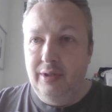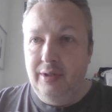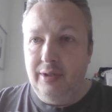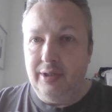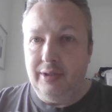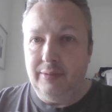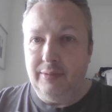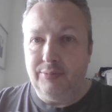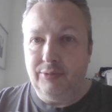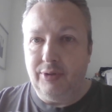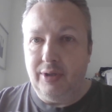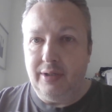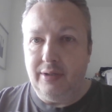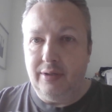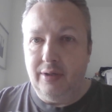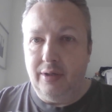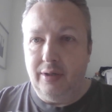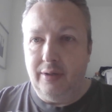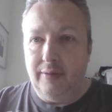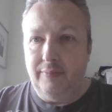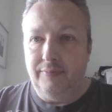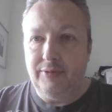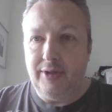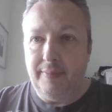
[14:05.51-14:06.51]
He played uh,
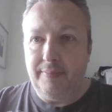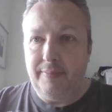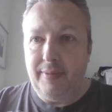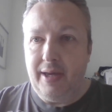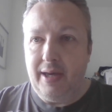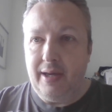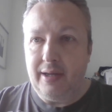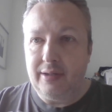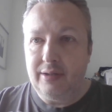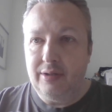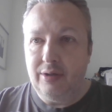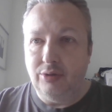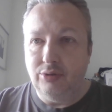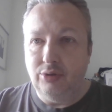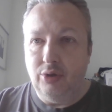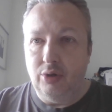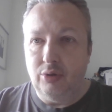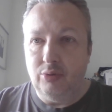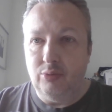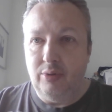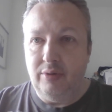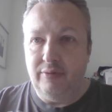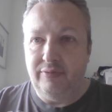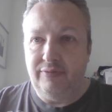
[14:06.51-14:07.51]
Get Back
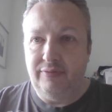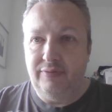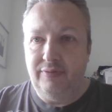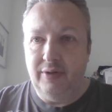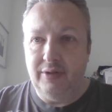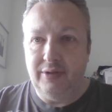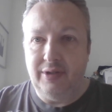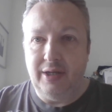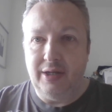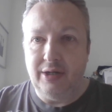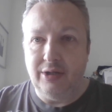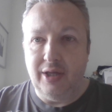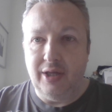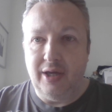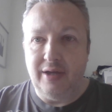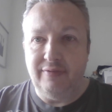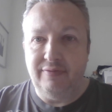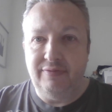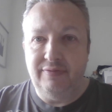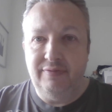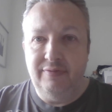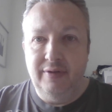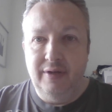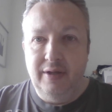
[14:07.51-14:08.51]
along with A Day in Life
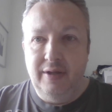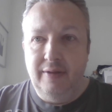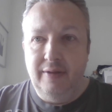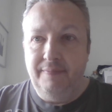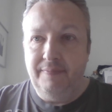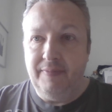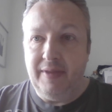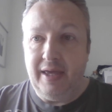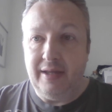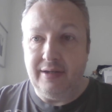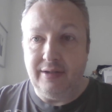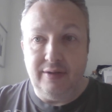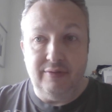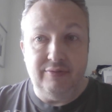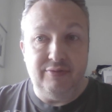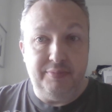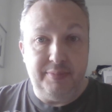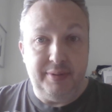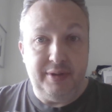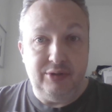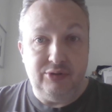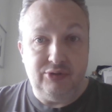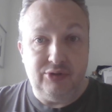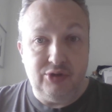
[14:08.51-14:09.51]
and Give
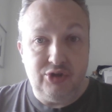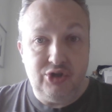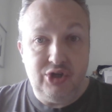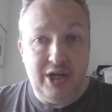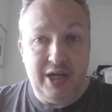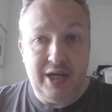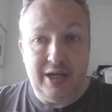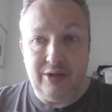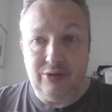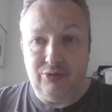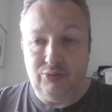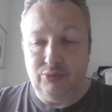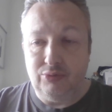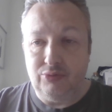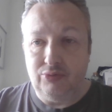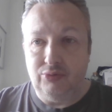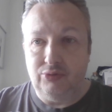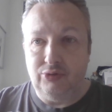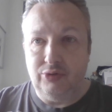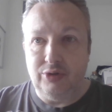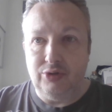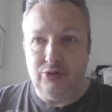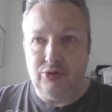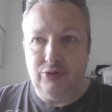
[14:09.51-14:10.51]
Peace a Chance, which
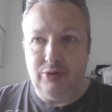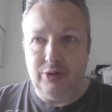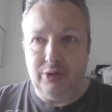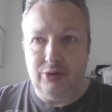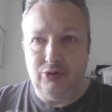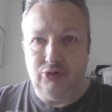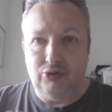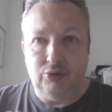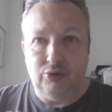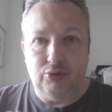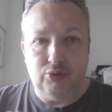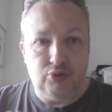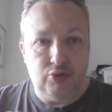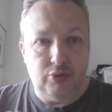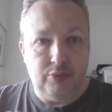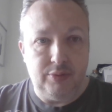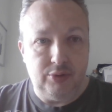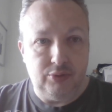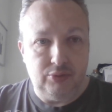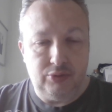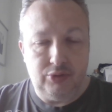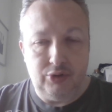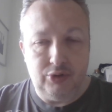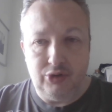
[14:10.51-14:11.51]
was interesting, his little
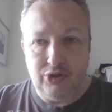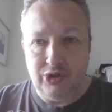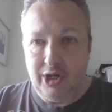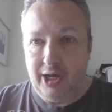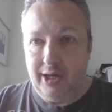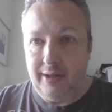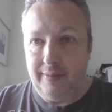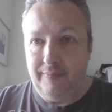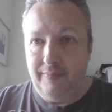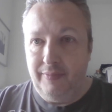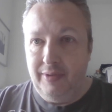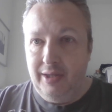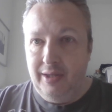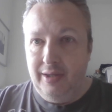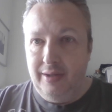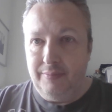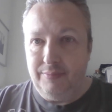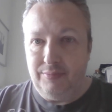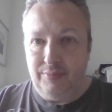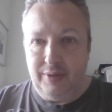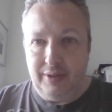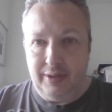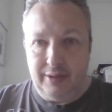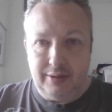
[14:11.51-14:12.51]
tribute to John,
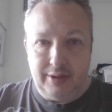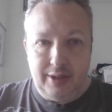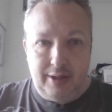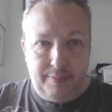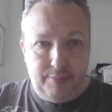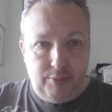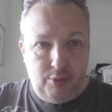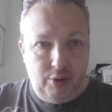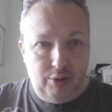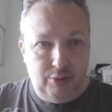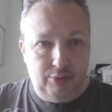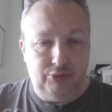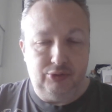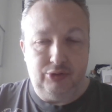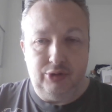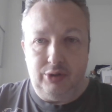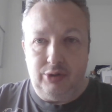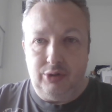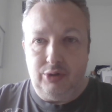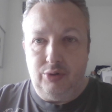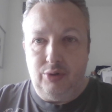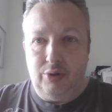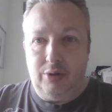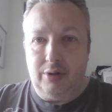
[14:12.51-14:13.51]
being that Paul's in
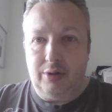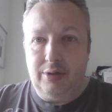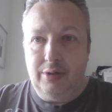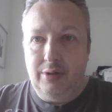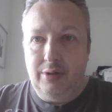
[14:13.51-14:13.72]
New York.